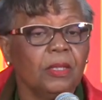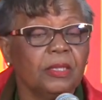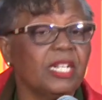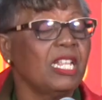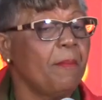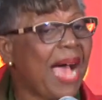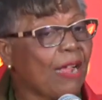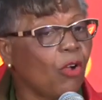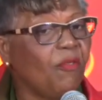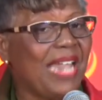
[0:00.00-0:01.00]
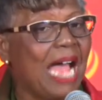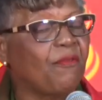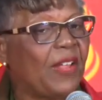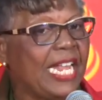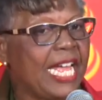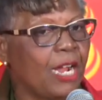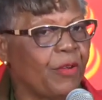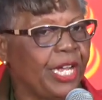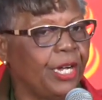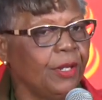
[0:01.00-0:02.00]
to the Mangrove landfill
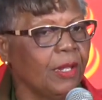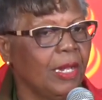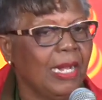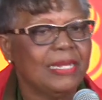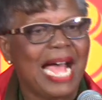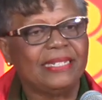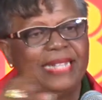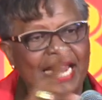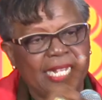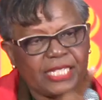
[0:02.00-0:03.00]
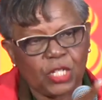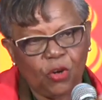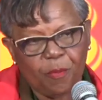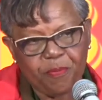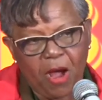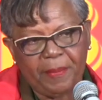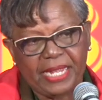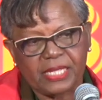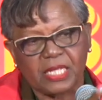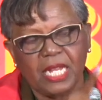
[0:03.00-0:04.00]
area that Dennis Lowe
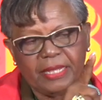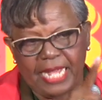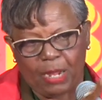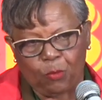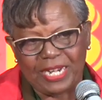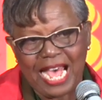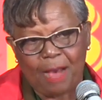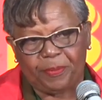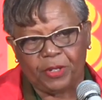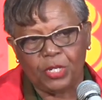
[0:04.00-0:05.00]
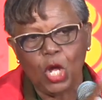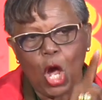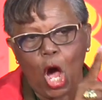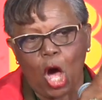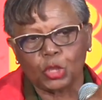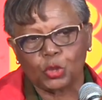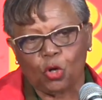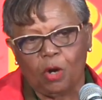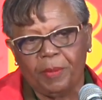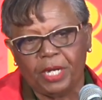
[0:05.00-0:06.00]
promised it would happen
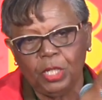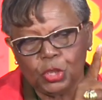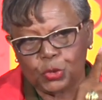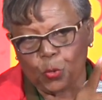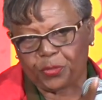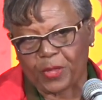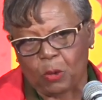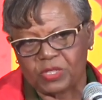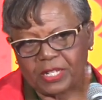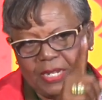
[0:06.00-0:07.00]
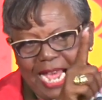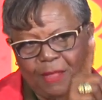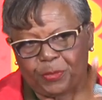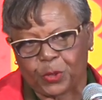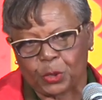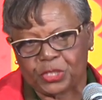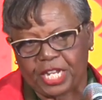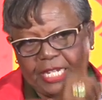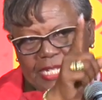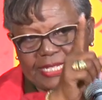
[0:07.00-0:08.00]
October
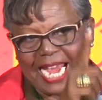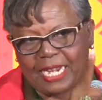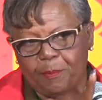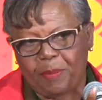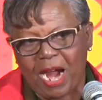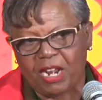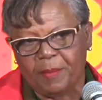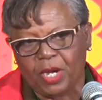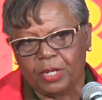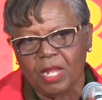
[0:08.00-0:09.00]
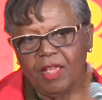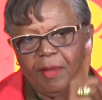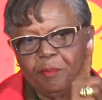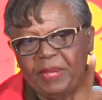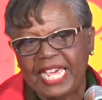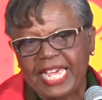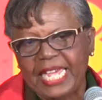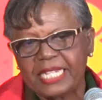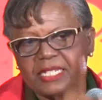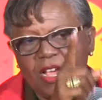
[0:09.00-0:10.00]
2013. He said in Parliament,
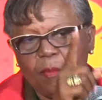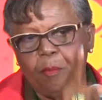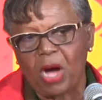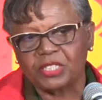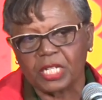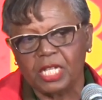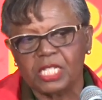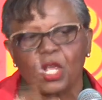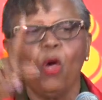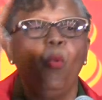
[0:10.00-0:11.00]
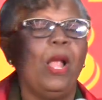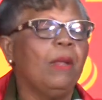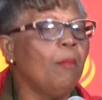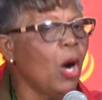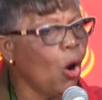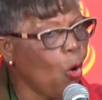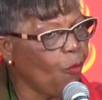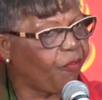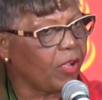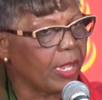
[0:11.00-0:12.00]
Bees Bottles will
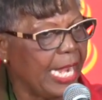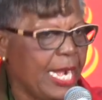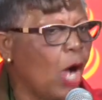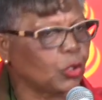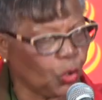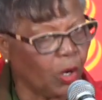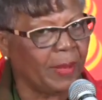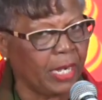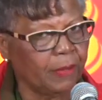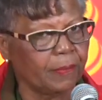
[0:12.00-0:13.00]
move in October.